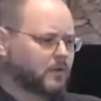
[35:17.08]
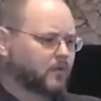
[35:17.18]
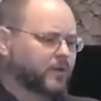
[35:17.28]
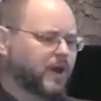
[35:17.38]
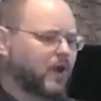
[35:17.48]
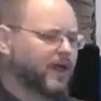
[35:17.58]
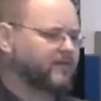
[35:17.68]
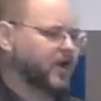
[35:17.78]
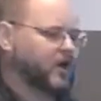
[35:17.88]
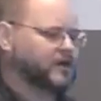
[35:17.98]
We all have
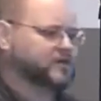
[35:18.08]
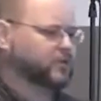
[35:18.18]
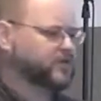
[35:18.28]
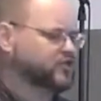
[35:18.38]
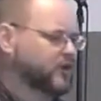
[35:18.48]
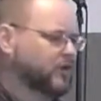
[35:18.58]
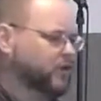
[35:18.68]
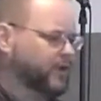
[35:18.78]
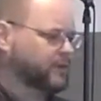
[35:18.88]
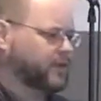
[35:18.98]
areas that we struggle
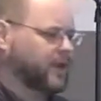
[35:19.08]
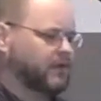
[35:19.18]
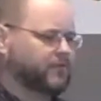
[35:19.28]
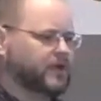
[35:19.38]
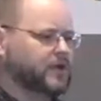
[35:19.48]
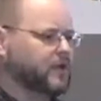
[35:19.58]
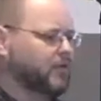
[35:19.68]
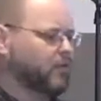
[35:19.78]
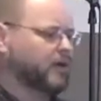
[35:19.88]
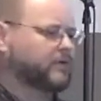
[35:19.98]
with, every
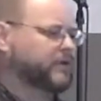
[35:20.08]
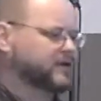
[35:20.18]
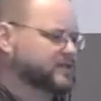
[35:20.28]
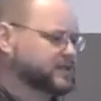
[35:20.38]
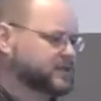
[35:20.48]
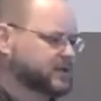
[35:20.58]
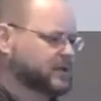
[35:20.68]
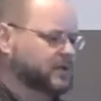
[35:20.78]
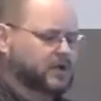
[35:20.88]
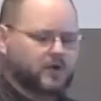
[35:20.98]
one of us.
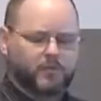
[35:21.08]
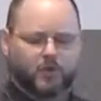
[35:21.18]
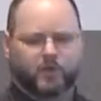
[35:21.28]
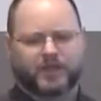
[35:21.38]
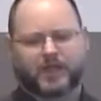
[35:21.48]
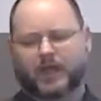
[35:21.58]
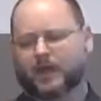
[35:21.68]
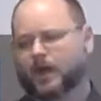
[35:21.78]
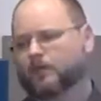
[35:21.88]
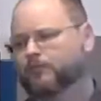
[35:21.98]
But we
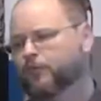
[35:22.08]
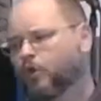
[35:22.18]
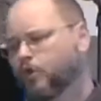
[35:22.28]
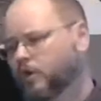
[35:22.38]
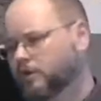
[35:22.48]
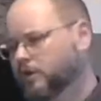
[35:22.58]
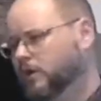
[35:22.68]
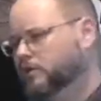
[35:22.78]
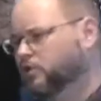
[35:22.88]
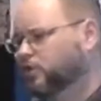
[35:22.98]
cannot afford
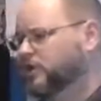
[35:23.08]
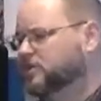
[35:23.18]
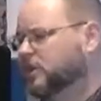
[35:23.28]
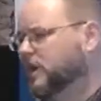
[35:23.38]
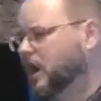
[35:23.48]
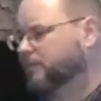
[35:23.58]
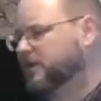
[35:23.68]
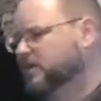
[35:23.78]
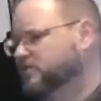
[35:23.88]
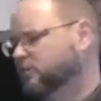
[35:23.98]
to reach an
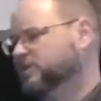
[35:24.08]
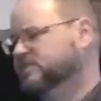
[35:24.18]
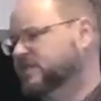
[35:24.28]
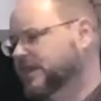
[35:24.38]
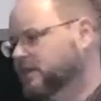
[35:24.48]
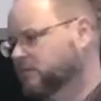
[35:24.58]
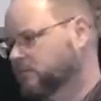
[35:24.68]
accommodation with sin.